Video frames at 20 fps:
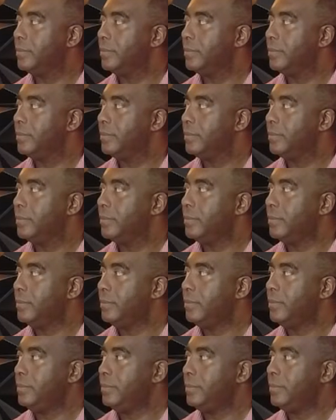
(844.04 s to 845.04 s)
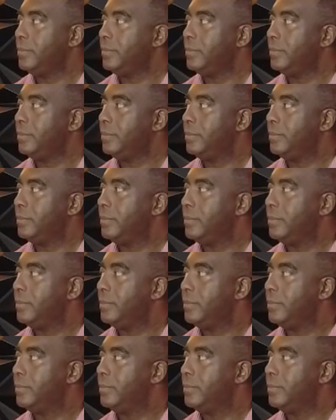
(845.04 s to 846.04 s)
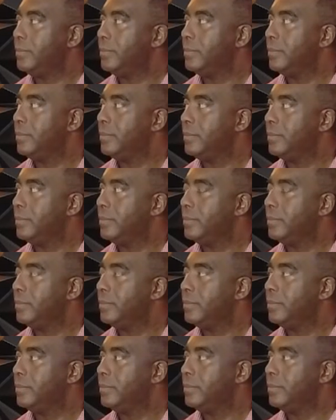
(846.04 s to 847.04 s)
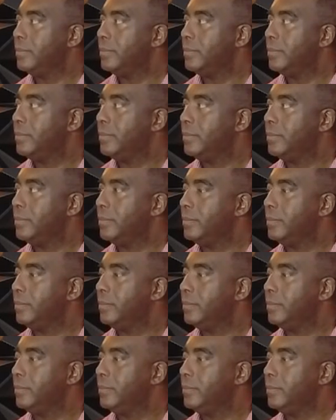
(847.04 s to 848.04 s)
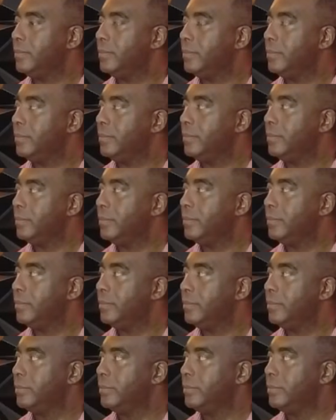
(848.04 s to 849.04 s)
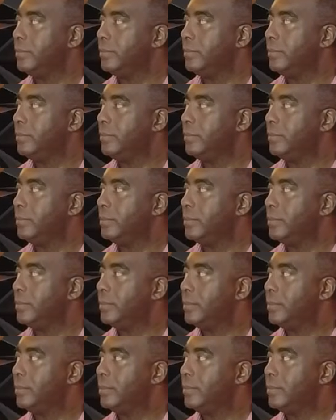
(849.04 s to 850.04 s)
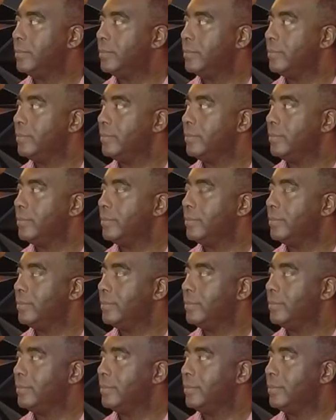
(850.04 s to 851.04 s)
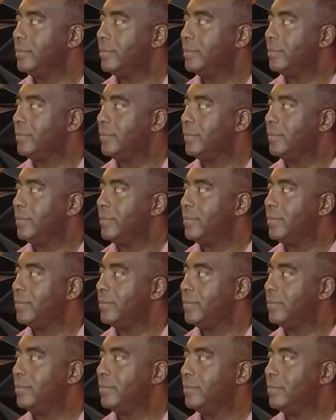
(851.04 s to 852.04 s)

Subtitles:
This person isn't speaking.